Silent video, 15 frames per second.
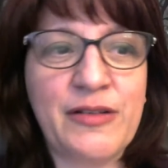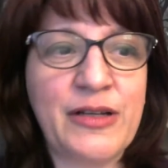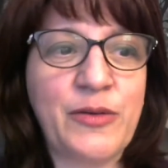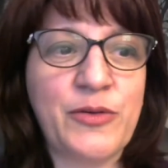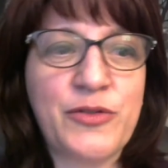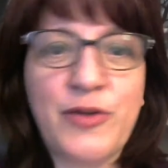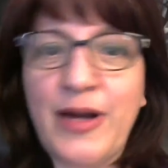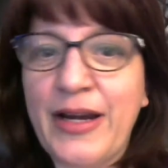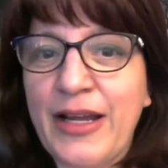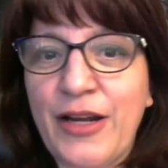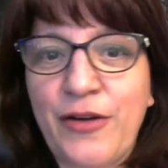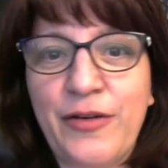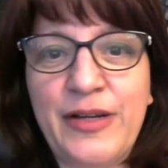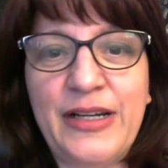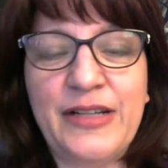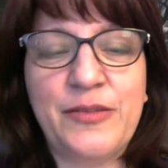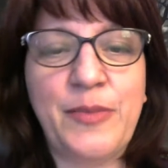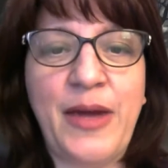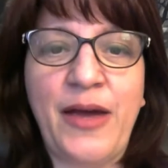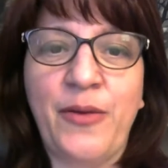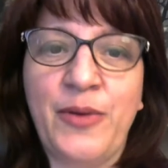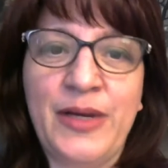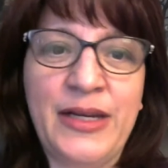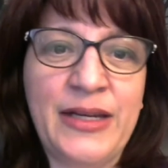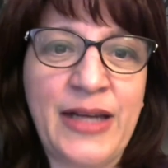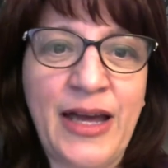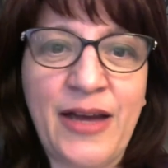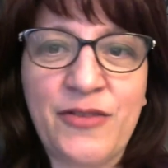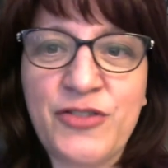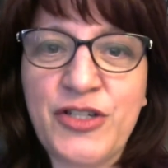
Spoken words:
Like, we're trying to get our needs met. We need to have